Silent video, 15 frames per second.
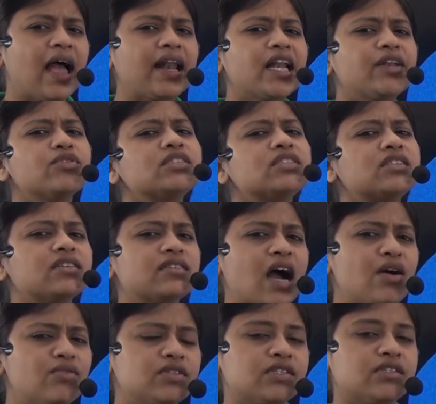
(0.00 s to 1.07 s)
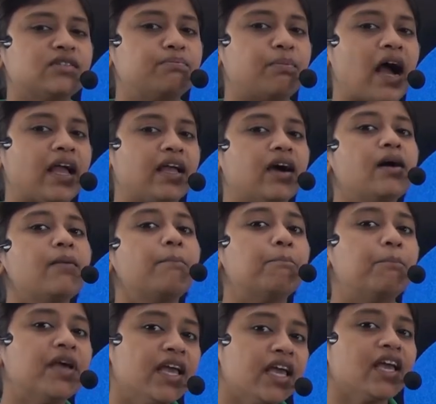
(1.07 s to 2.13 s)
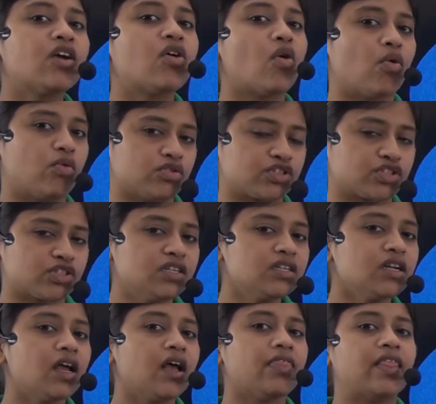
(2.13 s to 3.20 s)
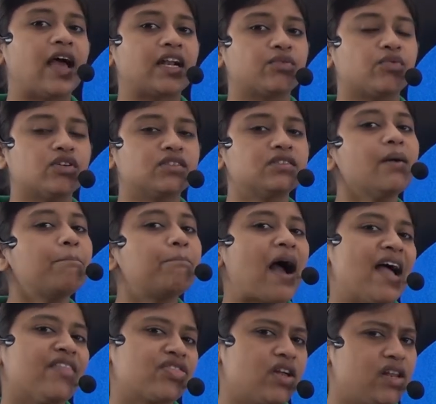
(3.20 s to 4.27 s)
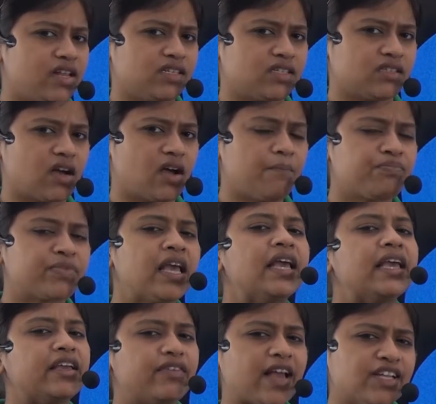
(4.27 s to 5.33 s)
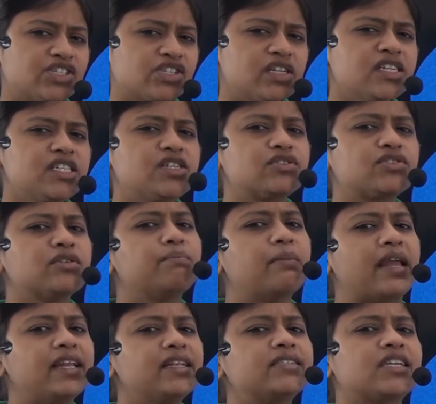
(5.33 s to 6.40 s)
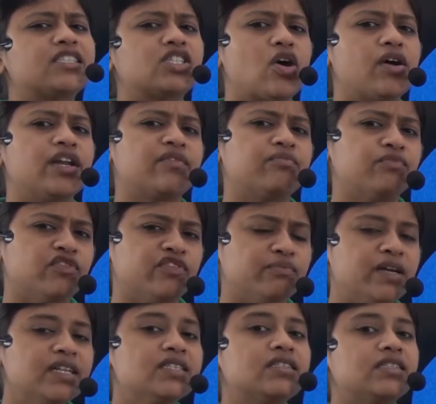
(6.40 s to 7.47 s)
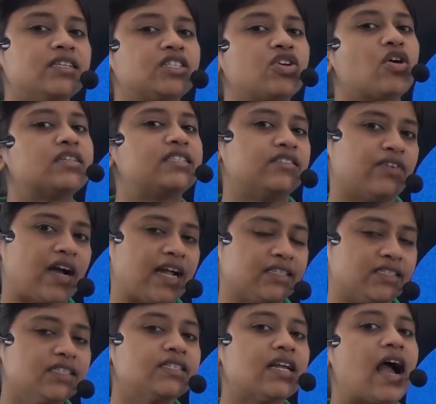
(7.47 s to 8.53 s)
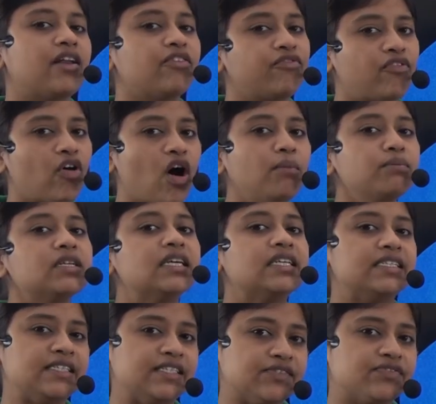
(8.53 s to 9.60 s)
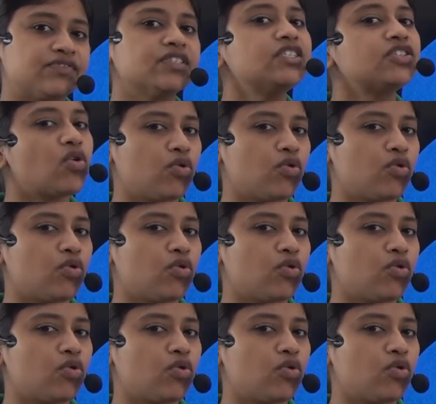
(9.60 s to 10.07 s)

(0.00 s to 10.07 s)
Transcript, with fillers: and it was surrounded by a big ocean that was the Panthalassa. Eventually due to many tectonic movements these got divided and formed different